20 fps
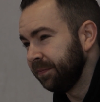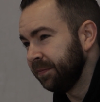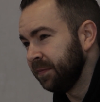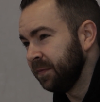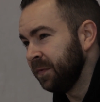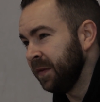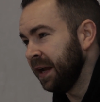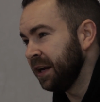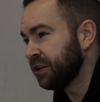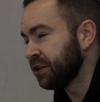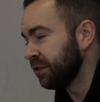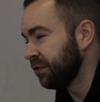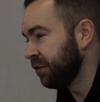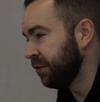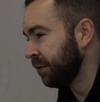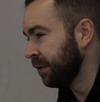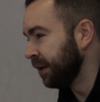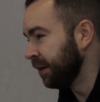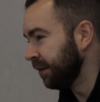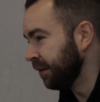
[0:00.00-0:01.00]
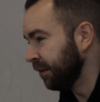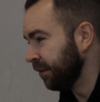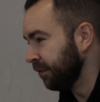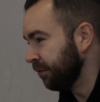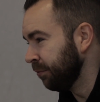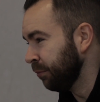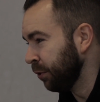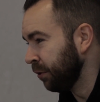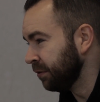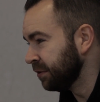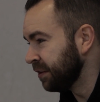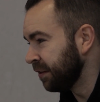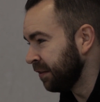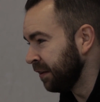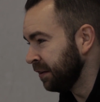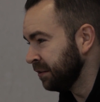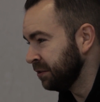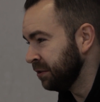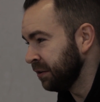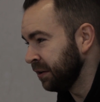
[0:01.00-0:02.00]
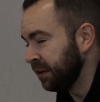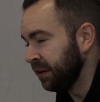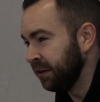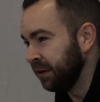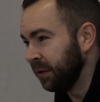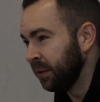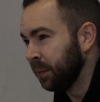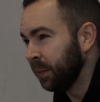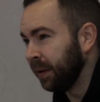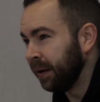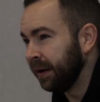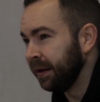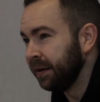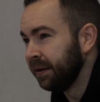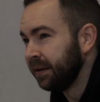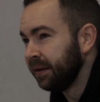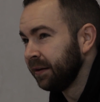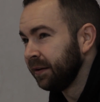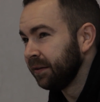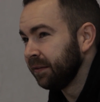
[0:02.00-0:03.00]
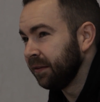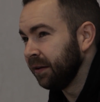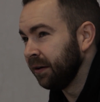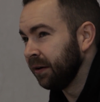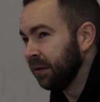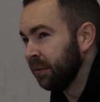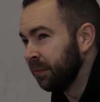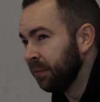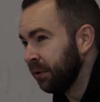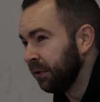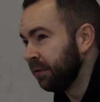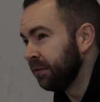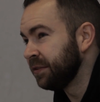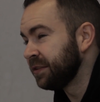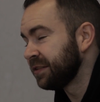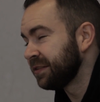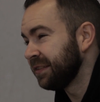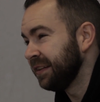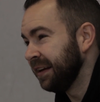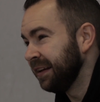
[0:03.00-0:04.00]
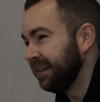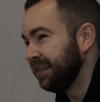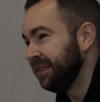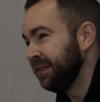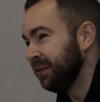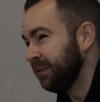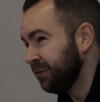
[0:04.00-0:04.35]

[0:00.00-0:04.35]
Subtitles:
nature to it of moves and things you can do, but there are moves that you